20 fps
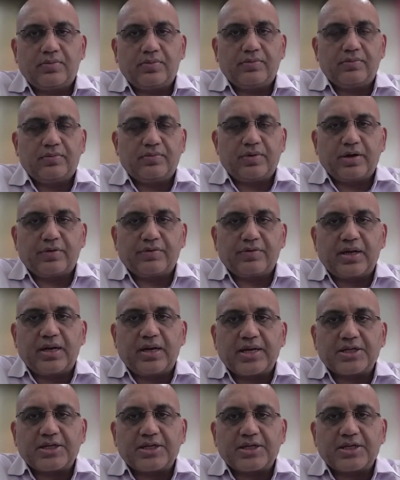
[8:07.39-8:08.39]
one of the
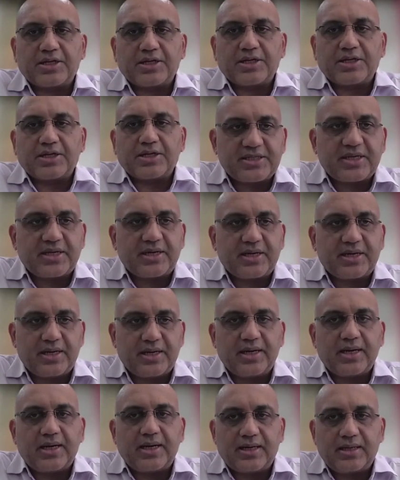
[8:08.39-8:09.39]
largest projects in
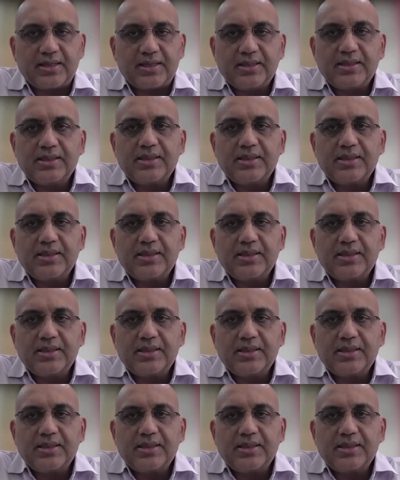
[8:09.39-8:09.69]
India